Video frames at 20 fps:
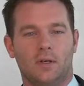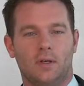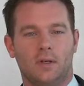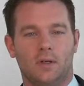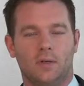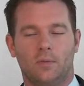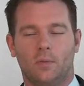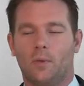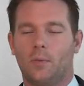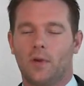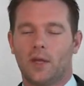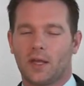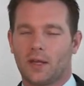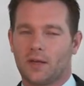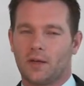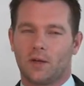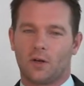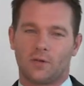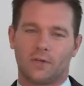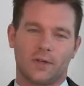When we get
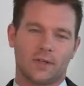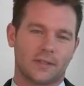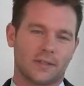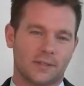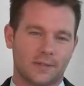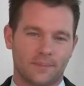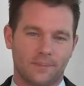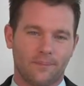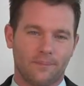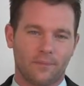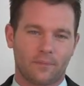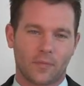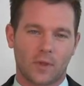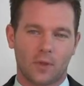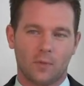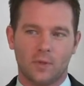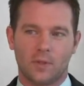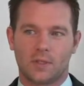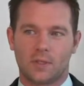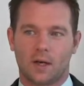nervous,
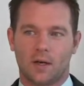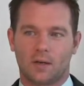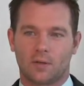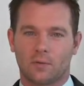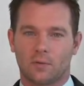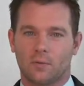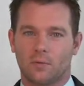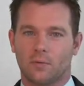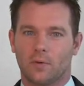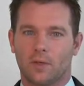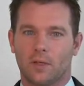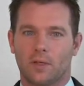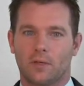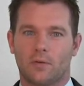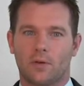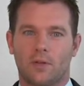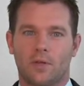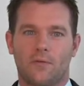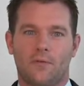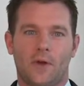we talk really,
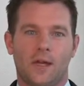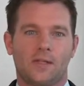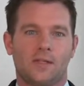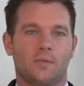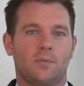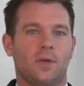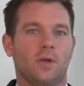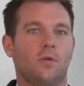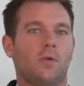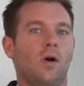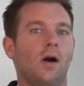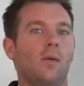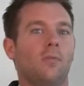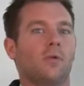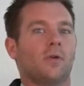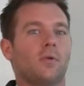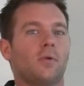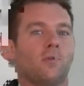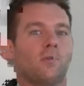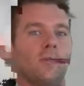really fast and we go up with
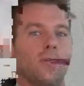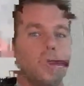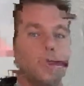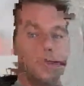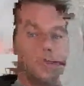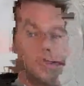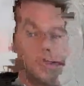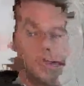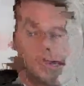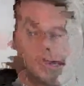our pitch.